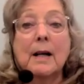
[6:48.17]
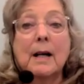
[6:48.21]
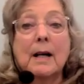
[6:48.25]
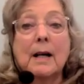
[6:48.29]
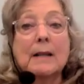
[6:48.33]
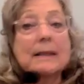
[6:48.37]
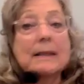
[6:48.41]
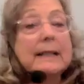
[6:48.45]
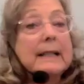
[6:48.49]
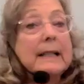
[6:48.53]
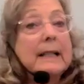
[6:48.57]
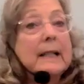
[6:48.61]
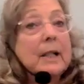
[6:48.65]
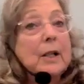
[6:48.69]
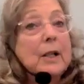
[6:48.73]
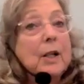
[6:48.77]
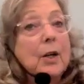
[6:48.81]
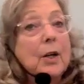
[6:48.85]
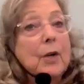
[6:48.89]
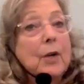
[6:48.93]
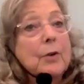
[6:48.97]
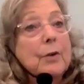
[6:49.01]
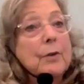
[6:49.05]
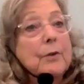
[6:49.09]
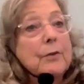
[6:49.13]
a letting
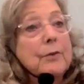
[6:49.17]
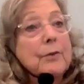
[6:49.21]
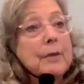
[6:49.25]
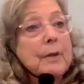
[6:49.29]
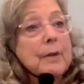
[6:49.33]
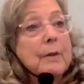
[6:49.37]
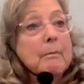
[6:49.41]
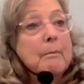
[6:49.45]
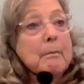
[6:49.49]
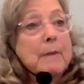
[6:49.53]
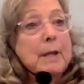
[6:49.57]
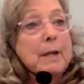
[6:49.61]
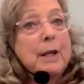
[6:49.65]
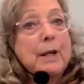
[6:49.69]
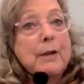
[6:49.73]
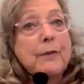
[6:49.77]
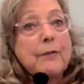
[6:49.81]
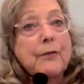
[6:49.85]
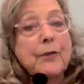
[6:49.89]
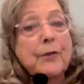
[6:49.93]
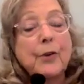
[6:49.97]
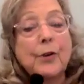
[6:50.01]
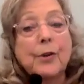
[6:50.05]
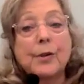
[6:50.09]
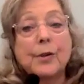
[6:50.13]
go of me
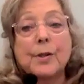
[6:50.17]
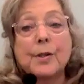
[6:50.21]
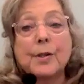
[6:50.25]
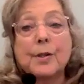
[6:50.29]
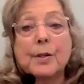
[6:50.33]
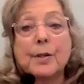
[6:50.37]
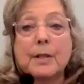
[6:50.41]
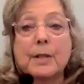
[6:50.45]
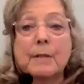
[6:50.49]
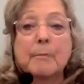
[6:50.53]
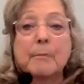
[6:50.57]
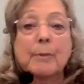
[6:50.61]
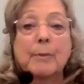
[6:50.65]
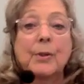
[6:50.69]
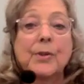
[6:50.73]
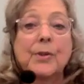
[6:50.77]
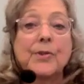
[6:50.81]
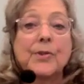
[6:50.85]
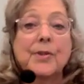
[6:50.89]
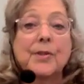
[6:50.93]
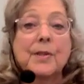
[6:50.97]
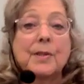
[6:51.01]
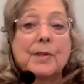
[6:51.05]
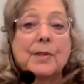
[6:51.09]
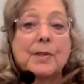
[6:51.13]
first
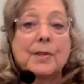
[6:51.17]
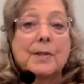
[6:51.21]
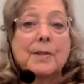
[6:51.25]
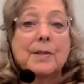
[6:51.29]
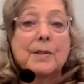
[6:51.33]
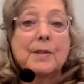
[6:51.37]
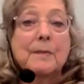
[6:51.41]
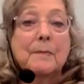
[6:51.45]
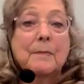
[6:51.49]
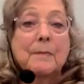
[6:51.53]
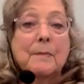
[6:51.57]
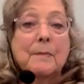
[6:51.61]
impulses.